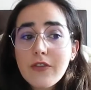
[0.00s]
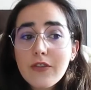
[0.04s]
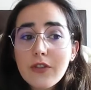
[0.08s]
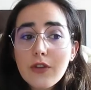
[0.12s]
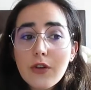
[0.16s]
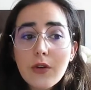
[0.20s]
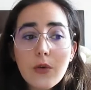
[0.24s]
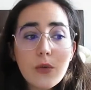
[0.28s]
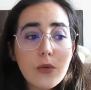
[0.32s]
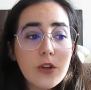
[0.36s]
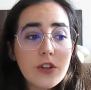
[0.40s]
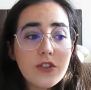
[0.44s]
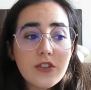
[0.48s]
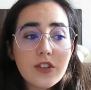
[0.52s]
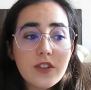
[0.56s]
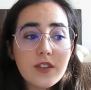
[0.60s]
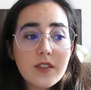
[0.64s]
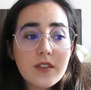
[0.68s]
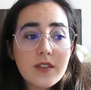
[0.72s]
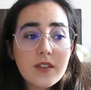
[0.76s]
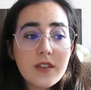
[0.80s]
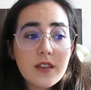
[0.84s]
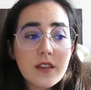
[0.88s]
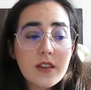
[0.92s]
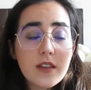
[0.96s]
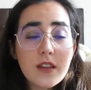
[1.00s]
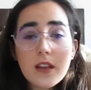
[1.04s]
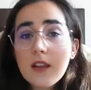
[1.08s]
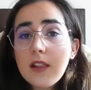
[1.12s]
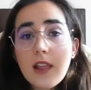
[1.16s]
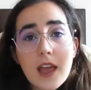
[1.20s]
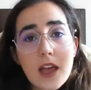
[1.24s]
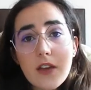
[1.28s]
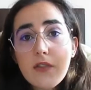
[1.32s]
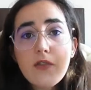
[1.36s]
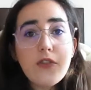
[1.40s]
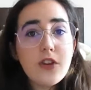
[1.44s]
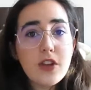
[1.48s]
to, we'll just kill
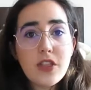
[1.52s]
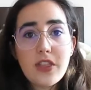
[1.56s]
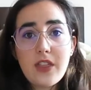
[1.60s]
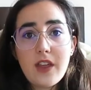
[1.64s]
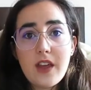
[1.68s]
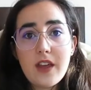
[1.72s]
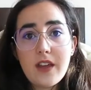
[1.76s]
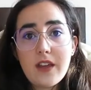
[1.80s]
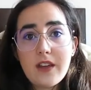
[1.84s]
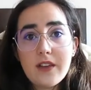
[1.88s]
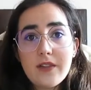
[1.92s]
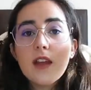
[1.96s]
everything.